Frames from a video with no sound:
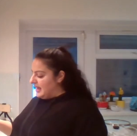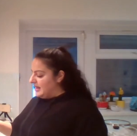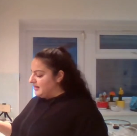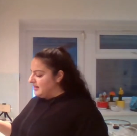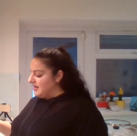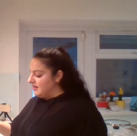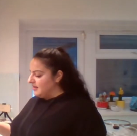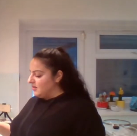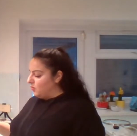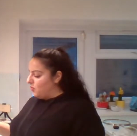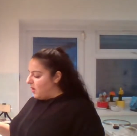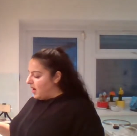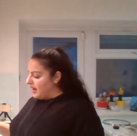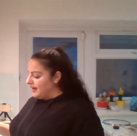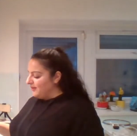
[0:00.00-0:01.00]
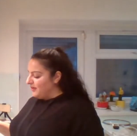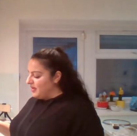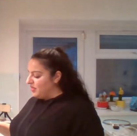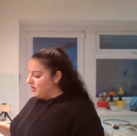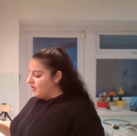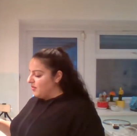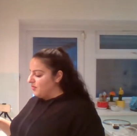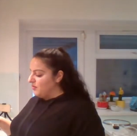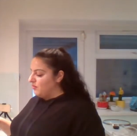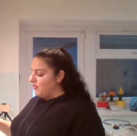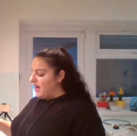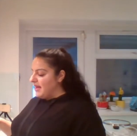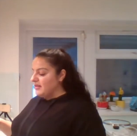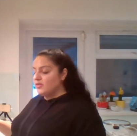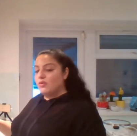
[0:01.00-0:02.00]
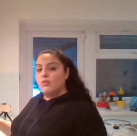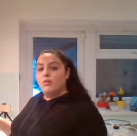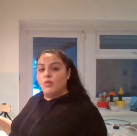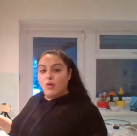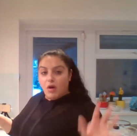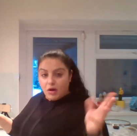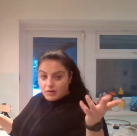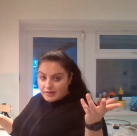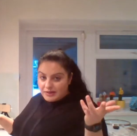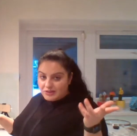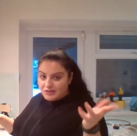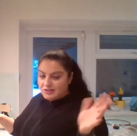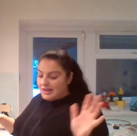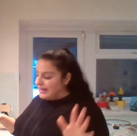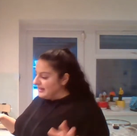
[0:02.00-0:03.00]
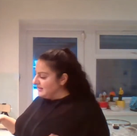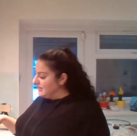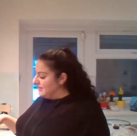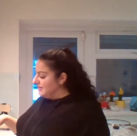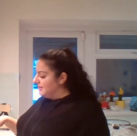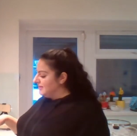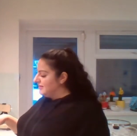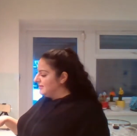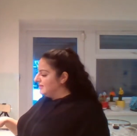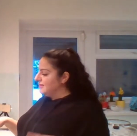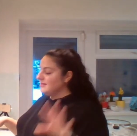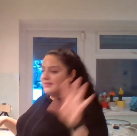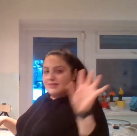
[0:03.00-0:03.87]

It is the one with red or orange lentils,